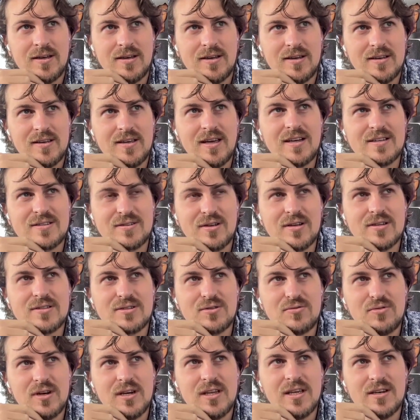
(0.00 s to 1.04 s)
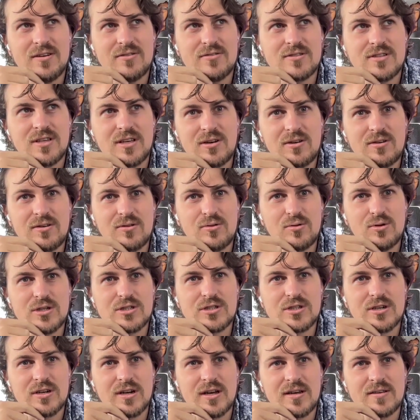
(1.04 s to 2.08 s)
Yeah, it's a really interesting
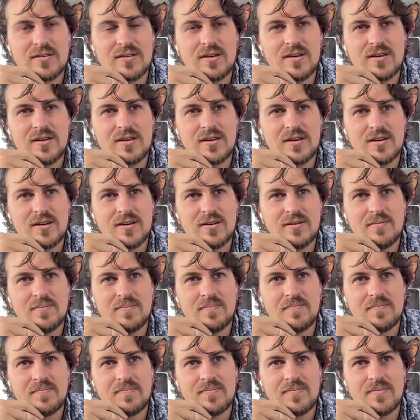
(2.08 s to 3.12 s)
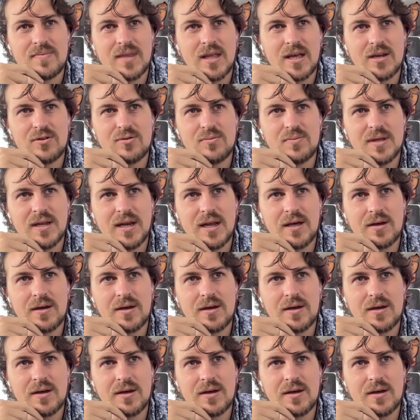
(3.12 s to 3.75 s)
question. I think it'll be